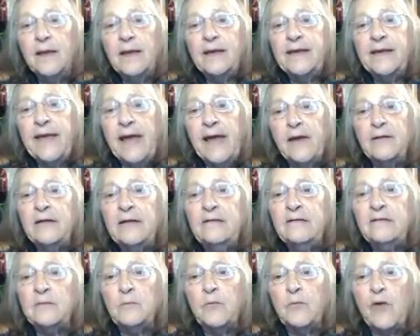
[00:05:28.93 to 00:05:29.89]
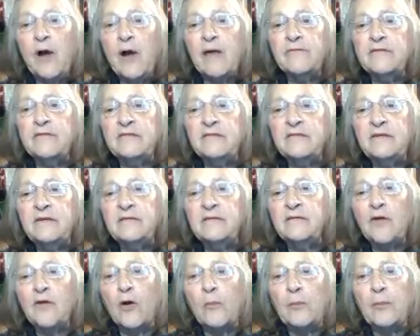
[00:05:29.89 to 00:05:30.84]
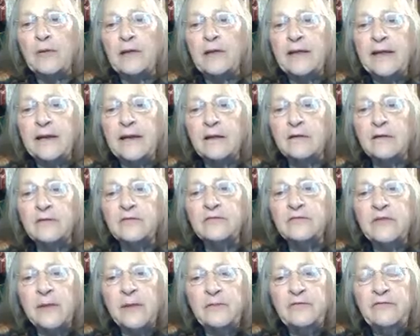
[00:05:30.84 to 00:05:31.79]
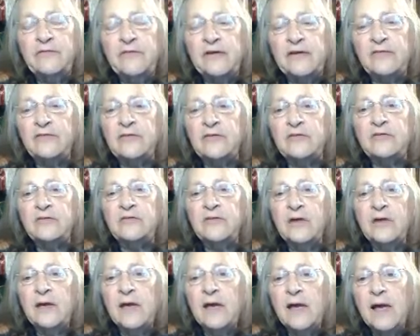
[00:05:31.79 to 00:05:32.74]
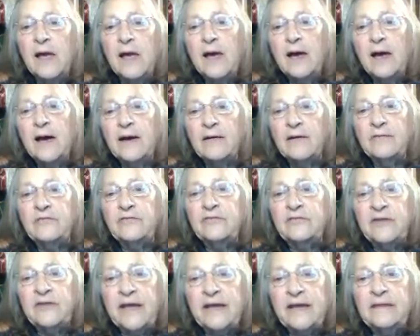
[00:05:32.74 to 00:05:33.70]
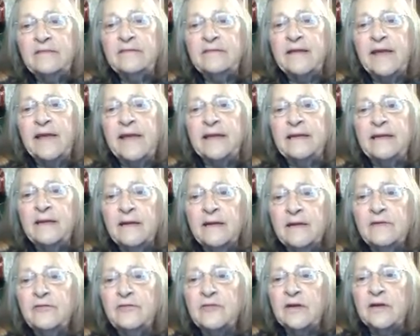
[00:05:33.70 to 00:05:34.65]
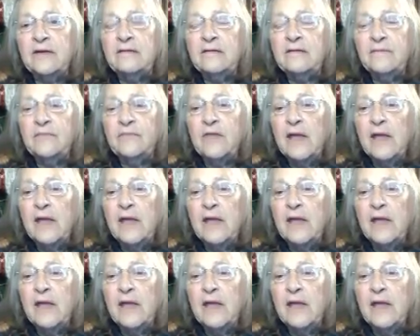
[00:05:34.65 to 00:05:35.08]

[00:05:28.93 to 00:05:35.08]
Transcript: Counties and provinces are political subdivisions of states and countries.